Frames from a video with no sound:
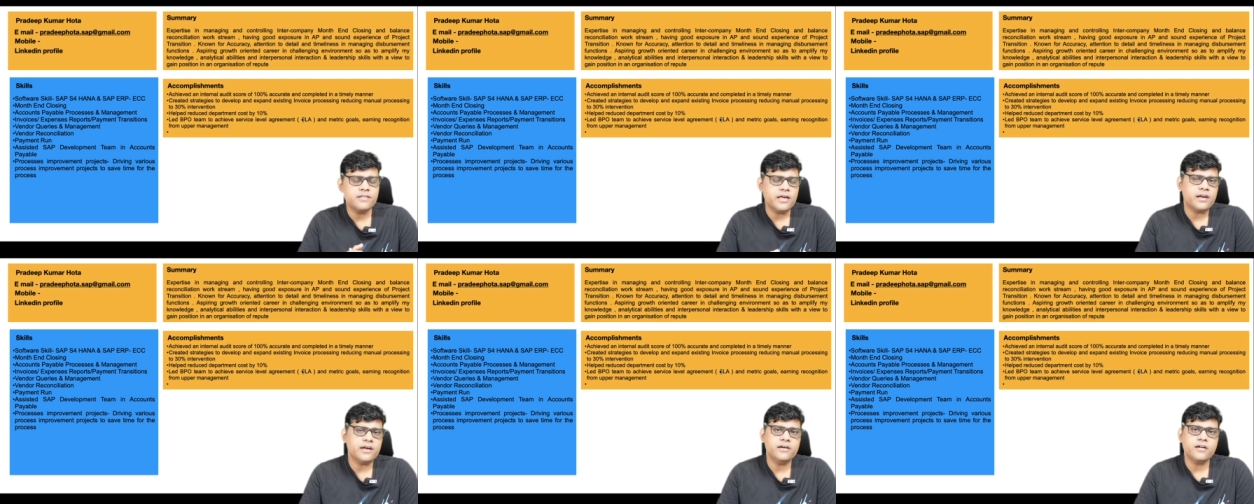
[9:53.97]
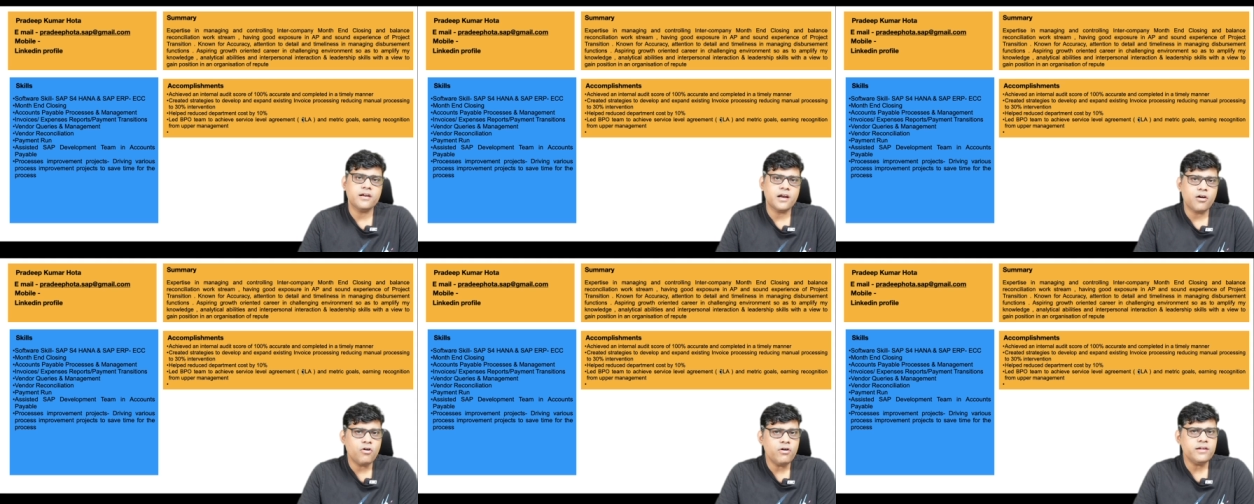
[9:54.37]
their
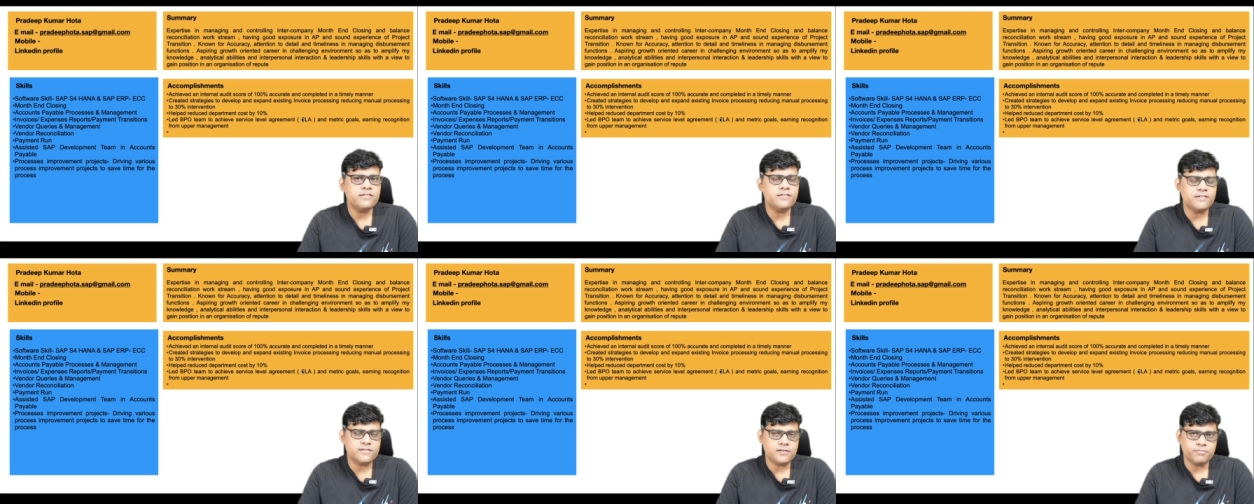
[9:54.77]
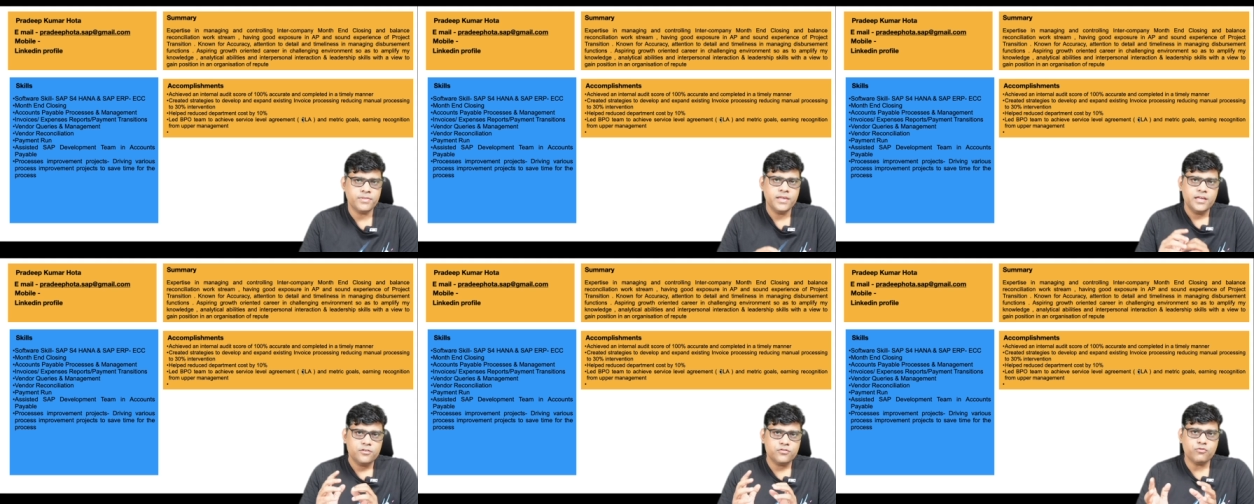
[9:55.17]
internal audit system
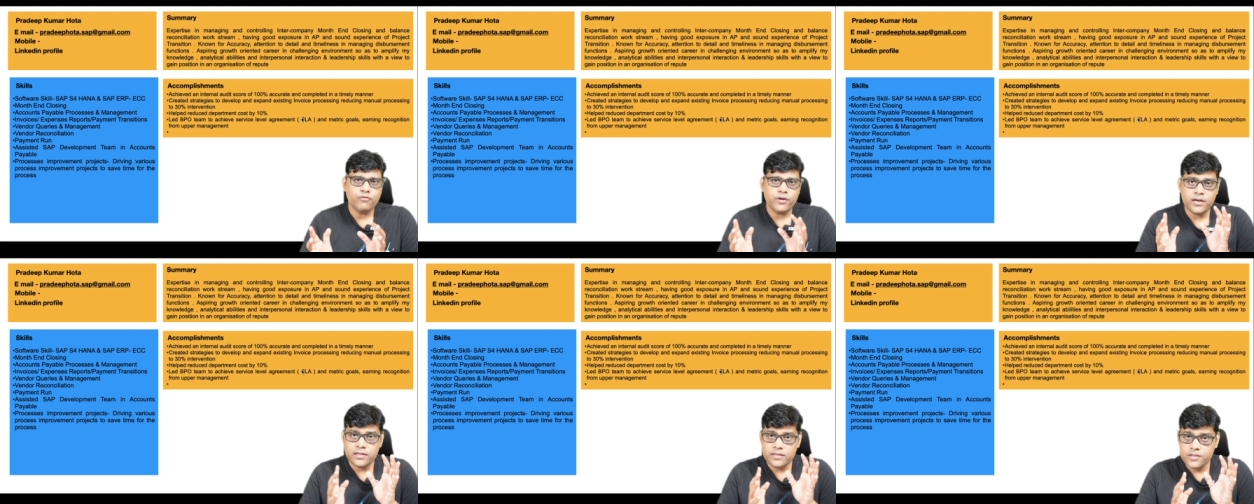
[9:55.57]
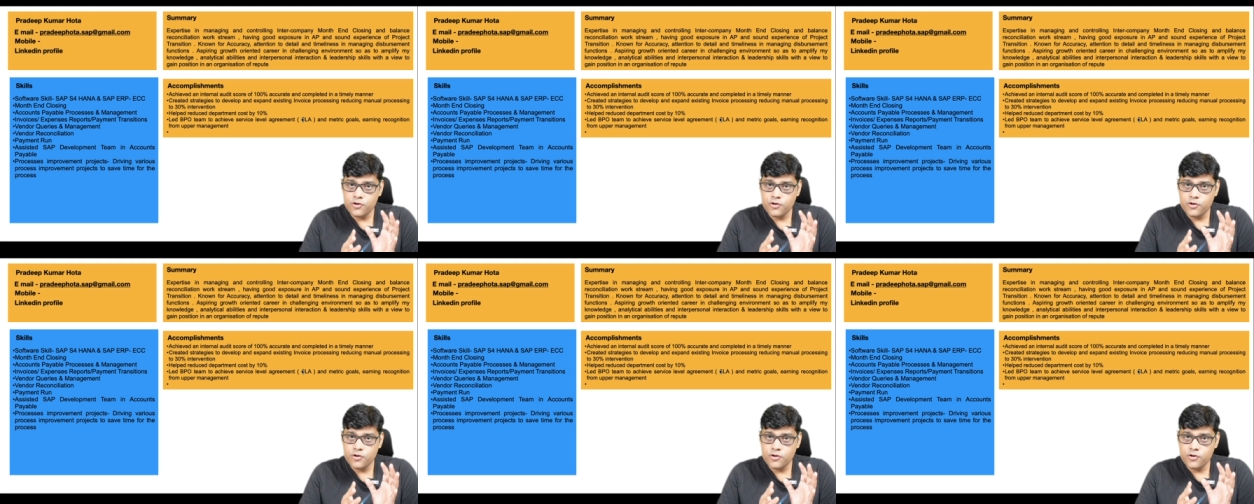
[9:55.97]
so when